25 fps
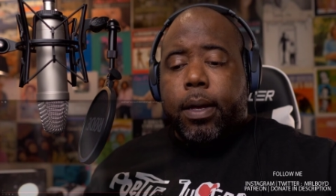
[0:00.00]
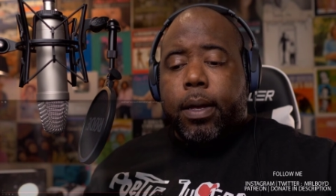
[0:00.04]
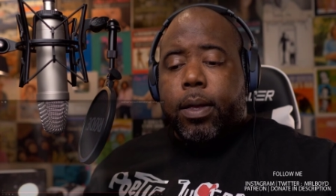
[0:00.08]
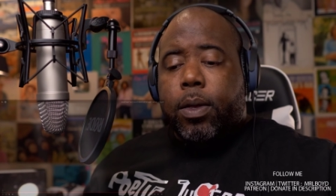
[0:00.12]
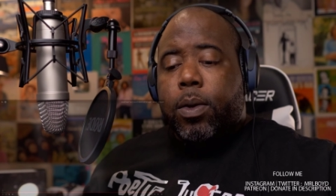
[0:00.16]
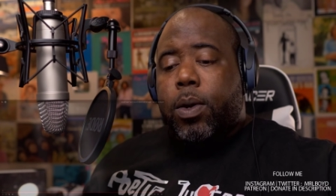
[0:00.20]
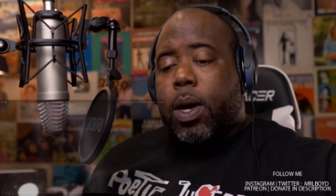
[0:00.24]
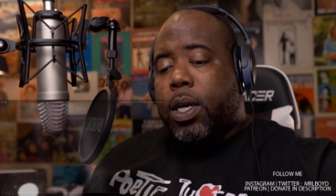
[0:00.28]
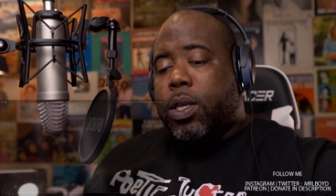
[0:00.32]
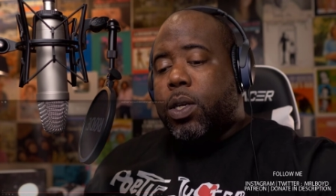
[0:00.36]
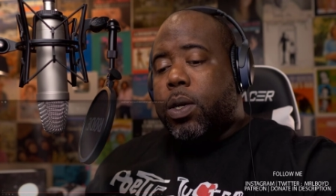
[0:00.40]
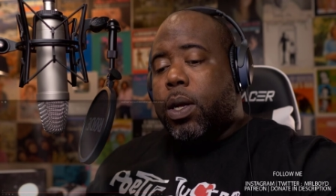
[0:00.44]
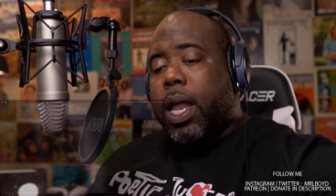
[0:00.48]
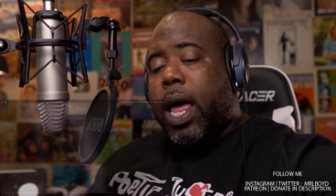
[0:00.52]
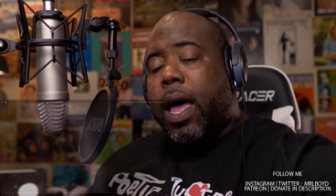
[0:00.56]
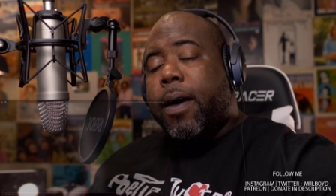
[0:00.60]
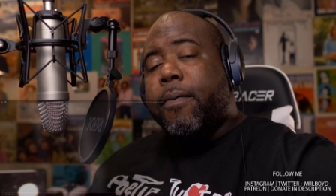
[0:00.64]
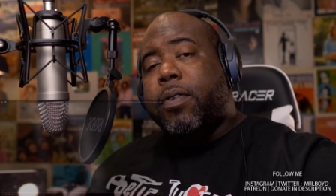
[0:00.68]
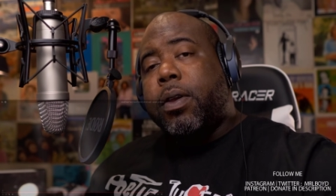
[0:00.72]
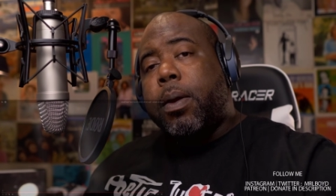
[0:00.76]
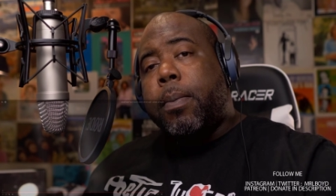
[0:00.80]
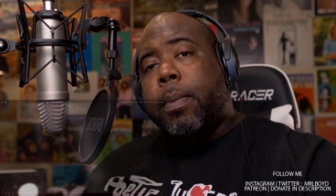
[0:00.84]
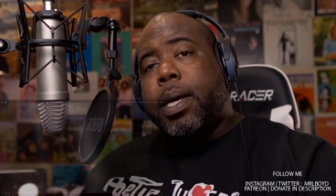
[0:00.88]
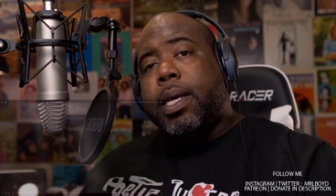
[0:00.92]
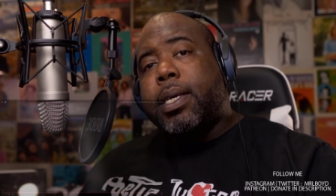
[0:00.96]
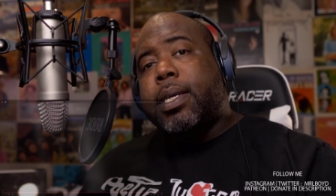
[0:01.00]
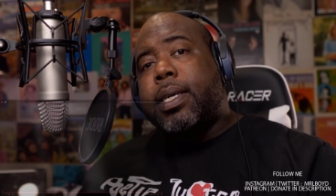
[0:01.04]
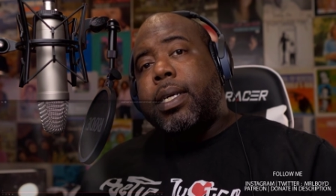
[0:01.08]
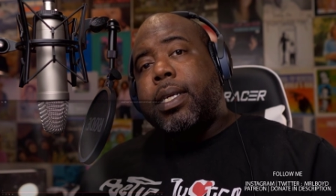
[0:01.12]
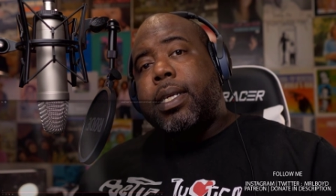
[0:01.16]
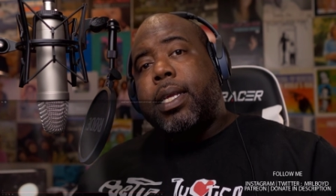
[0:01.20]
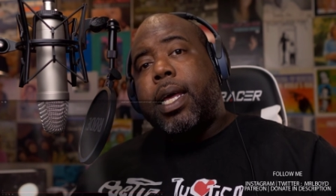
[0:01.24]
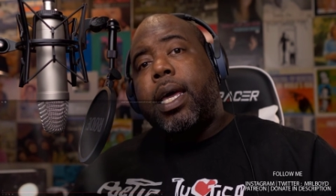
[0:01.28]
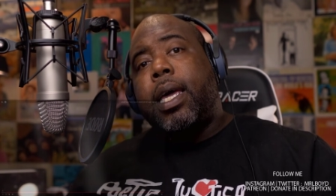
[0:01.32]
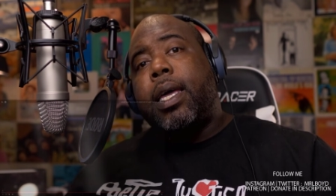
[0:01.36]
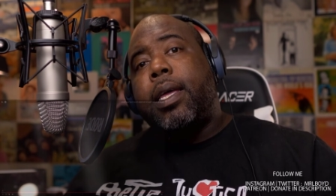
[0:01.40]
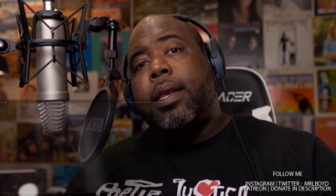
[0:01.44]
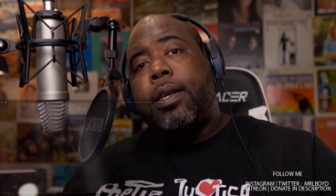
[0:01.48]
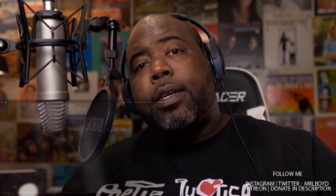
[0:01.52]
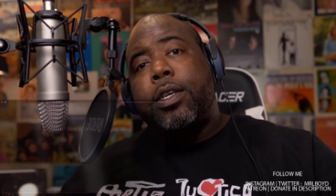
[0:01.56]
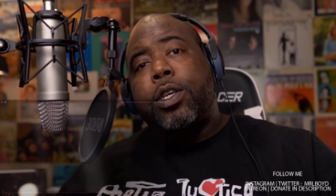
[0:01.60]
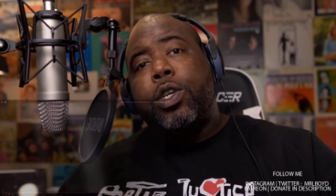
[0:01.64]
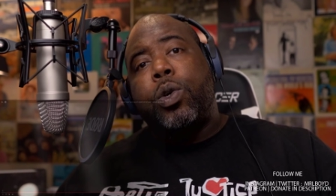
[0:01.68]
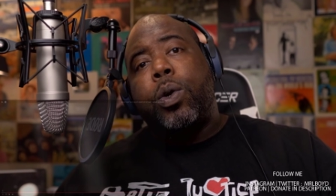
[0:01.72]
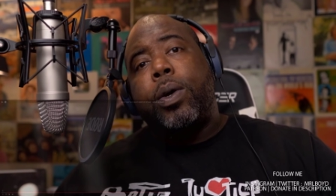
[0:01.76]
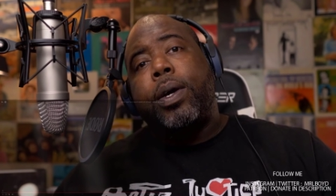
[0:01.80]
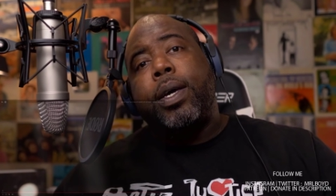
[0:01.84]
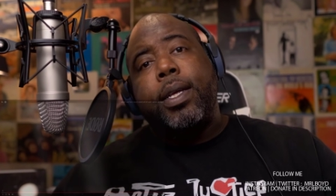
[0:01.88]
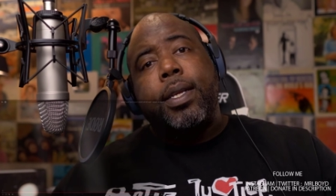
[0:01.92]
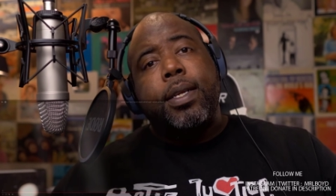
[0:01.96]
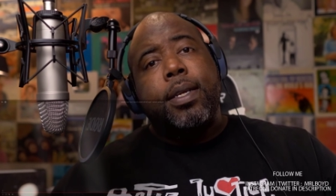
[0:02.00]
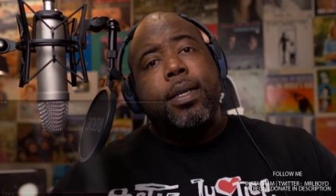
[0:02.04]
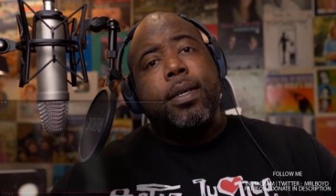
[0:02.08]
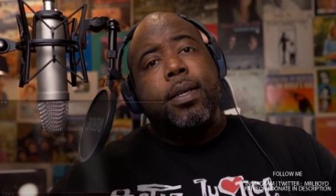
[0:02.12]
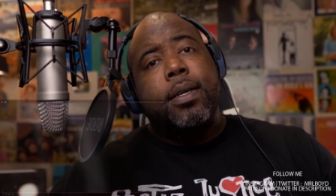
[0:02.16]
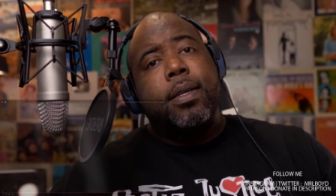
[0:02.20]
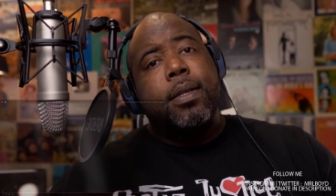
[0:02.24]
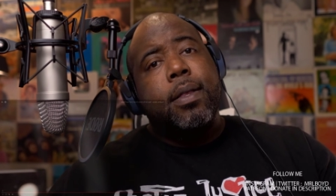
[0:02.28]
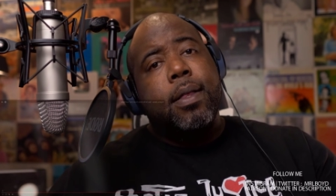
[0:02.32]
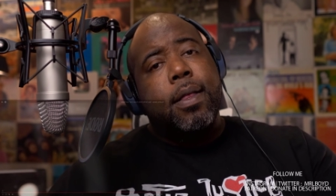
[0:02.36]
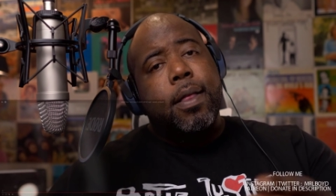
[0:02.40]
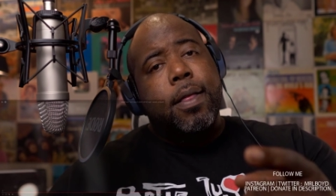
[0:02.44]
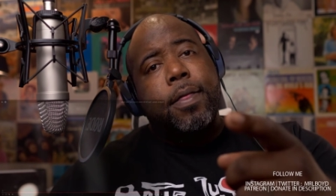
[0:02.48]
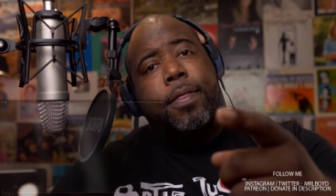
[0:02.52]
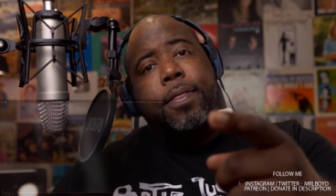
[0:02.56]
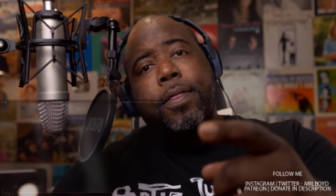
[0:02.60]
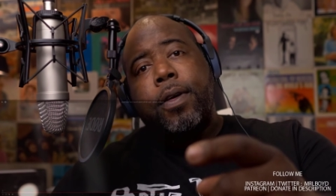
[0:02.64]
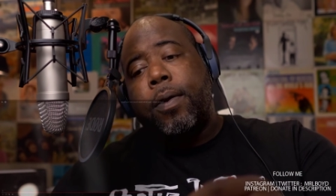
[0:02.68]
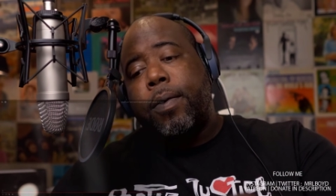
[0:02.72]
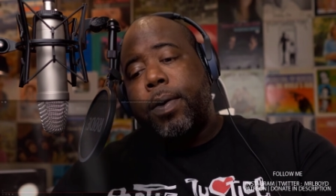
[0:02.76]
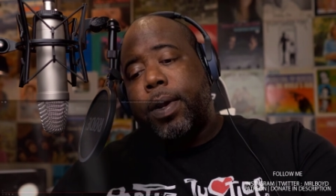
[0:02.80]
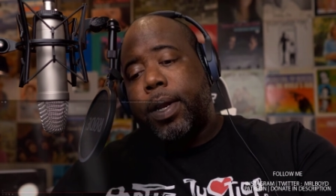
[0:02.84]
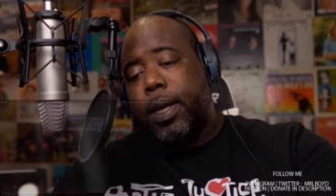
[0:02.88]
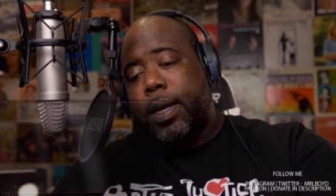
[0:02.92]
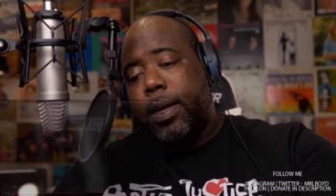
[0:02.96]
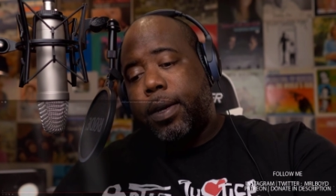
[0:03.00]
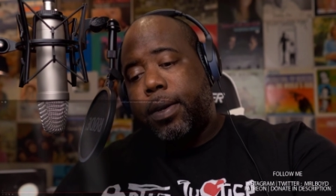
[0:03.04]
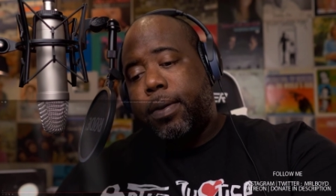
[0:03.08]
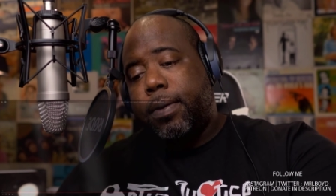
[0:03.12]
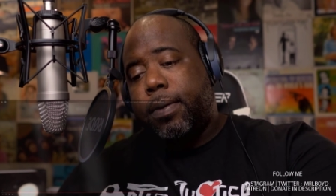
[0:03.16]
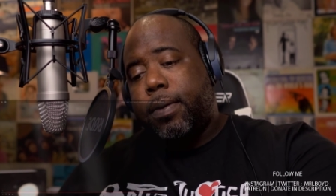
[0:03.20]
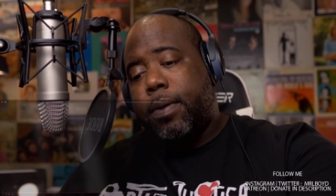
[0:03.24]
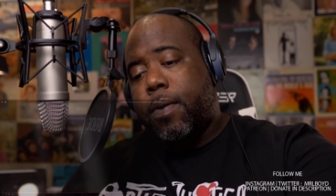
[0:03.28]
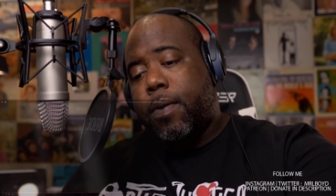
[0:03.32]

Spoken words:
You guys all have an amazing day and enjoy it thoroughly, all